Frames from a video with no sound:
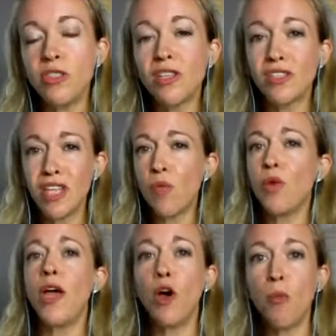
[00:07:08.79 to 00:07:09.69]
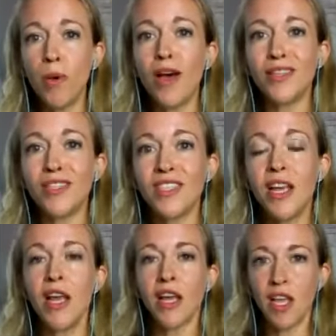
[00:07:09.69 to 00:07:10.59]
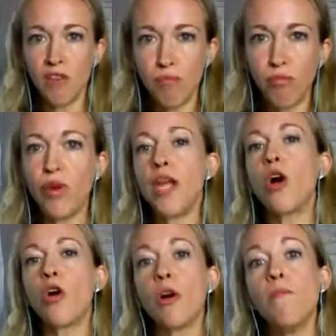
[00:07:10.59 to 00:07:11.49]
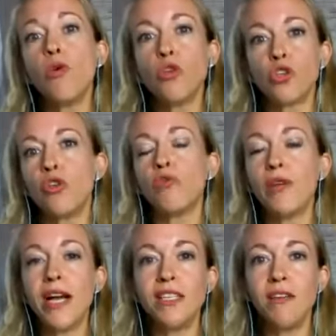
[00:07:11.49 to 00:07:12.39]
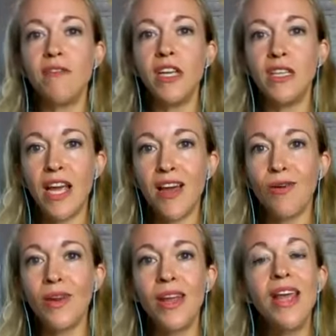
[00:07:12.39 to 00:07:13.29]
because that will help us kind of bring our emotional reactivity down